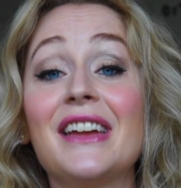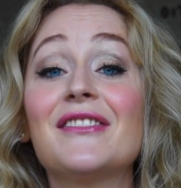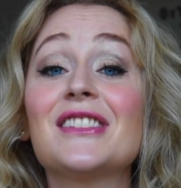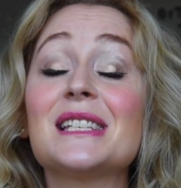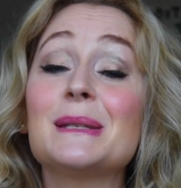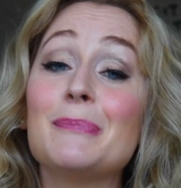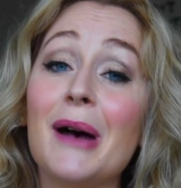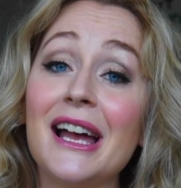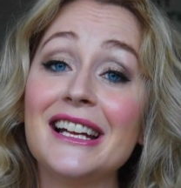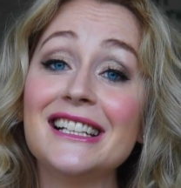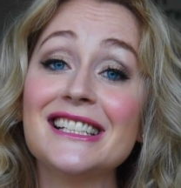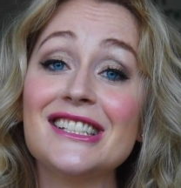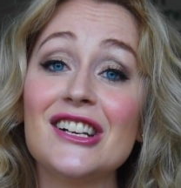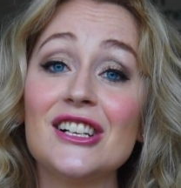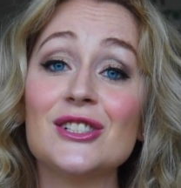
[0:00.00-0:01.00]
If the spine
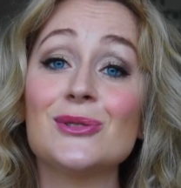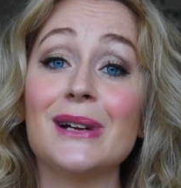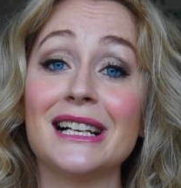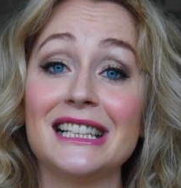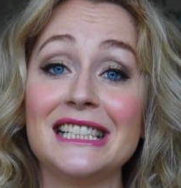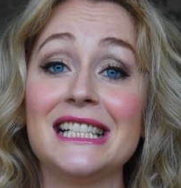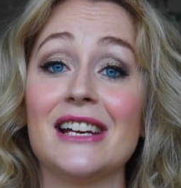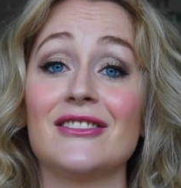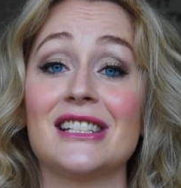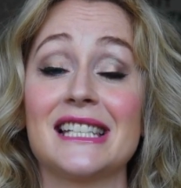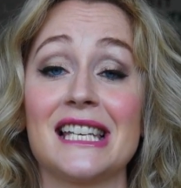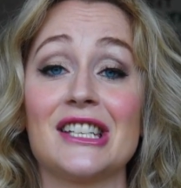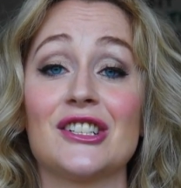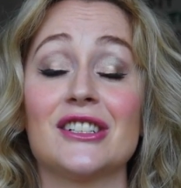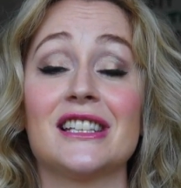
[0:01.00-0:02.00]
is not directly down the
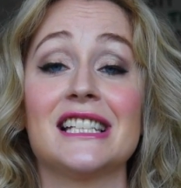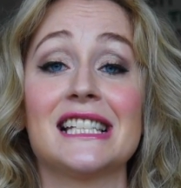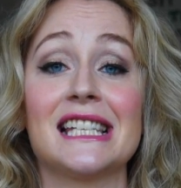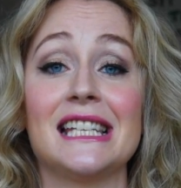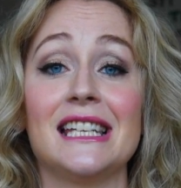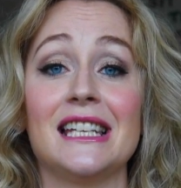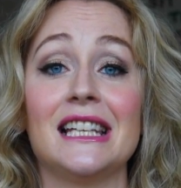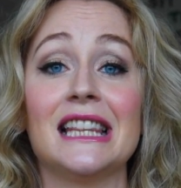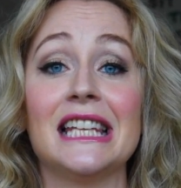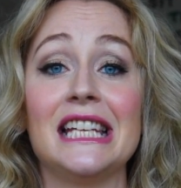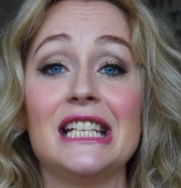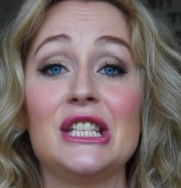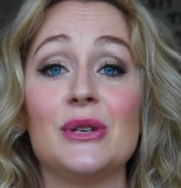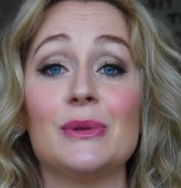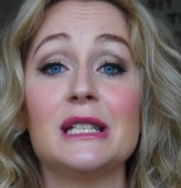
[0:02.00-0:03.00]
center, this can
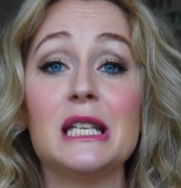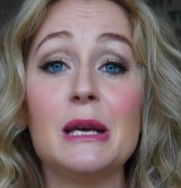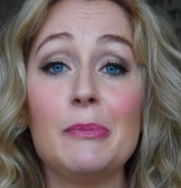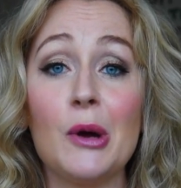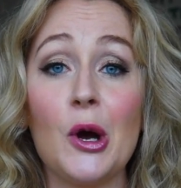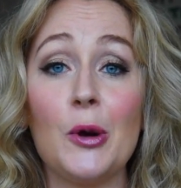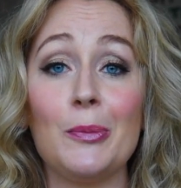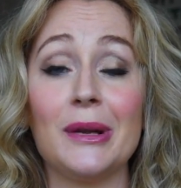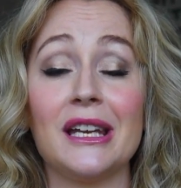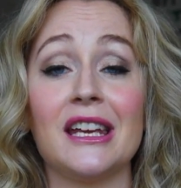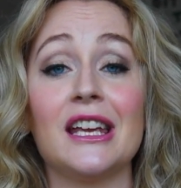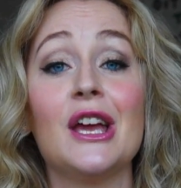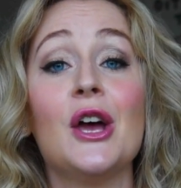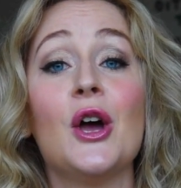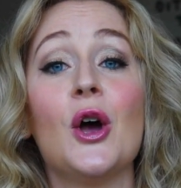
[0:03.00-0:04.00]
lead to a tip opening
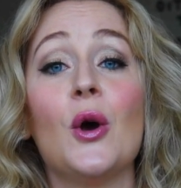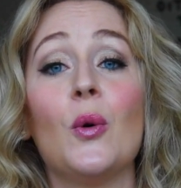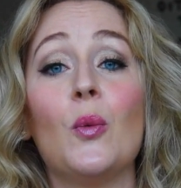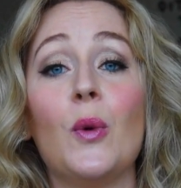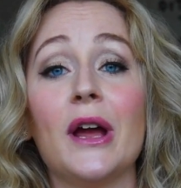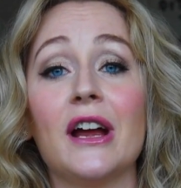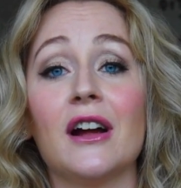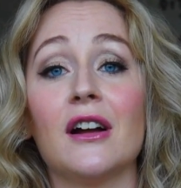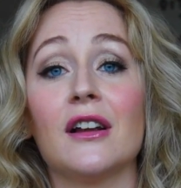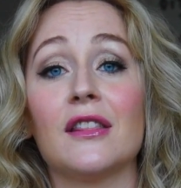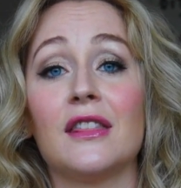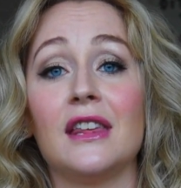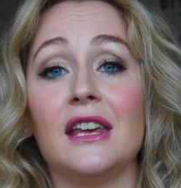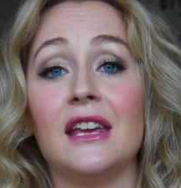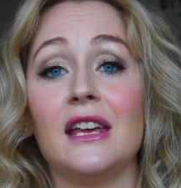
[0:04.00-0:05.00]
where
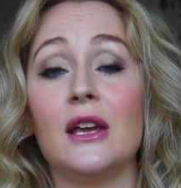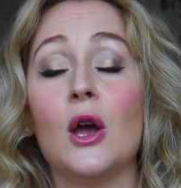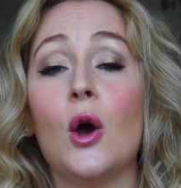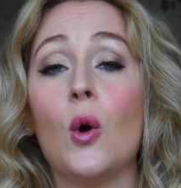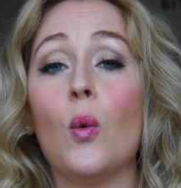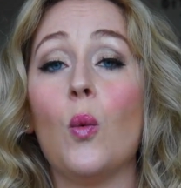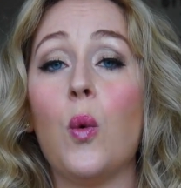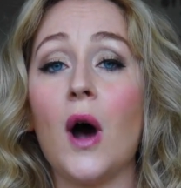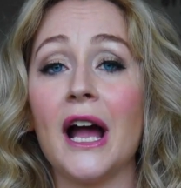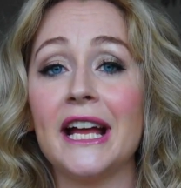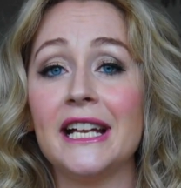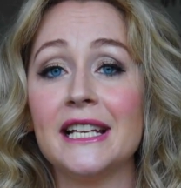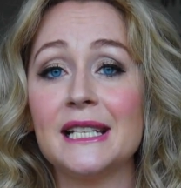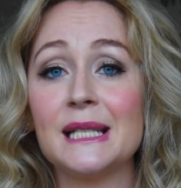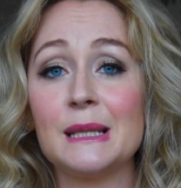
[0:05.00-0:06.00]
the
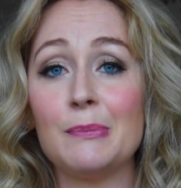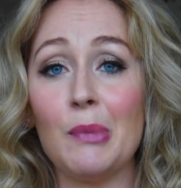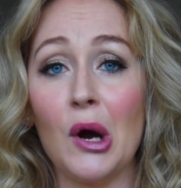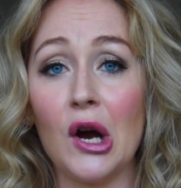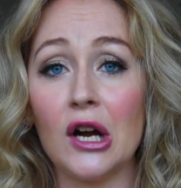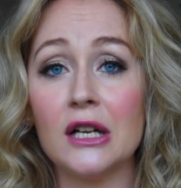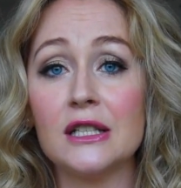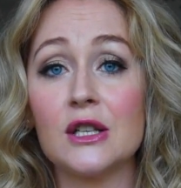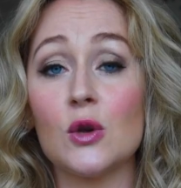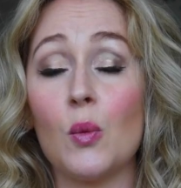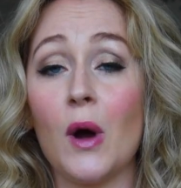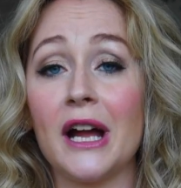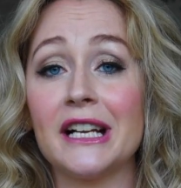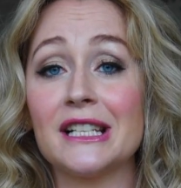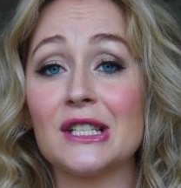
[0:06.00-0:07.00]
widest part, the
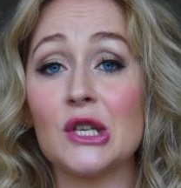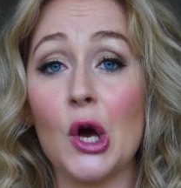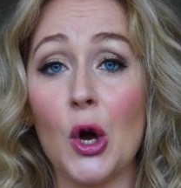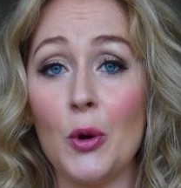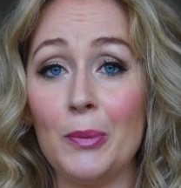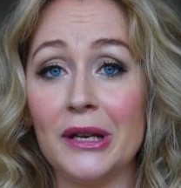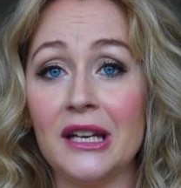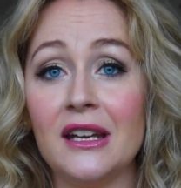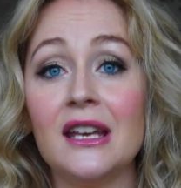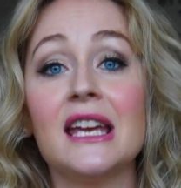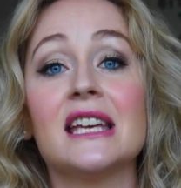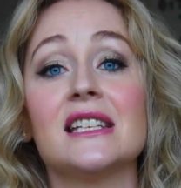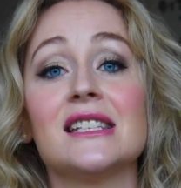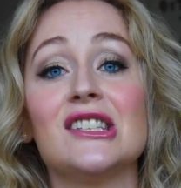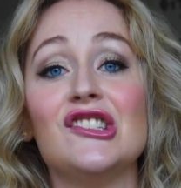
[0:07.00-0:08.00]
widest opening,
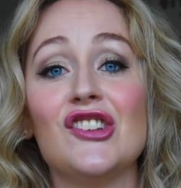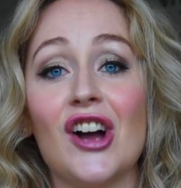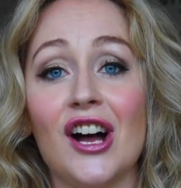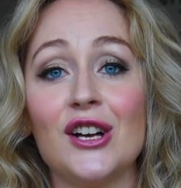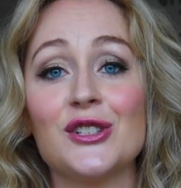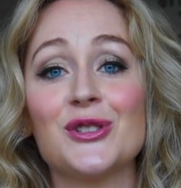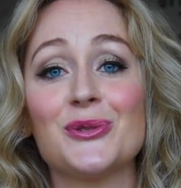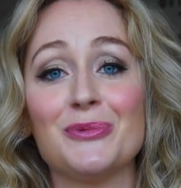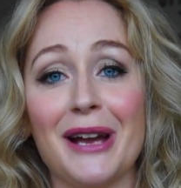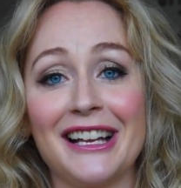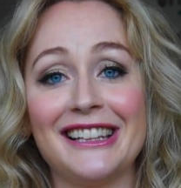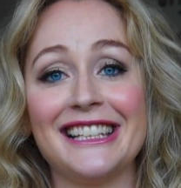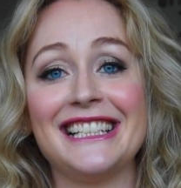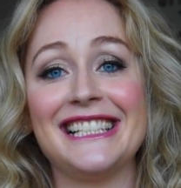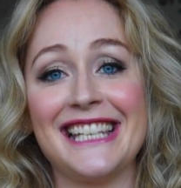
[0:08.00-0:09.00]
is not
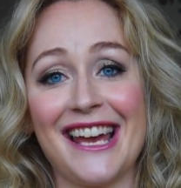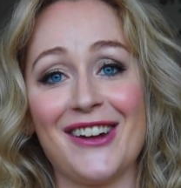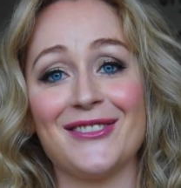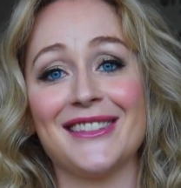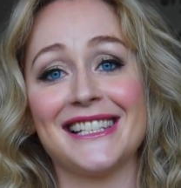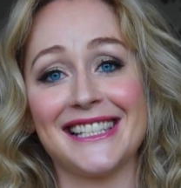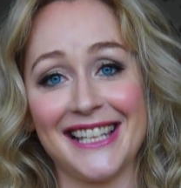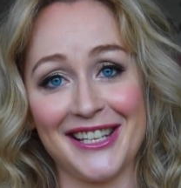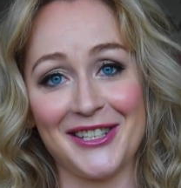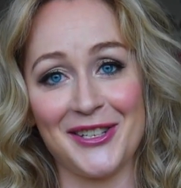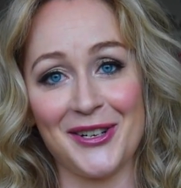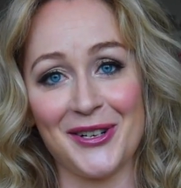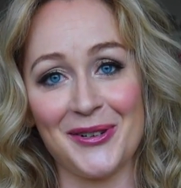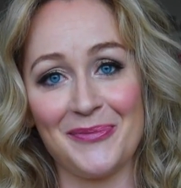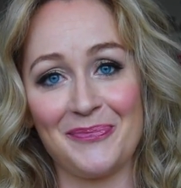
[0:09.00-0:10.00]
directly down the
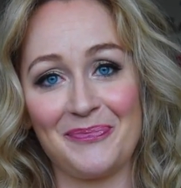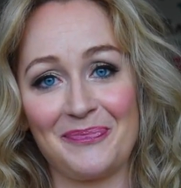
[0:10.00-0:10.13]
center.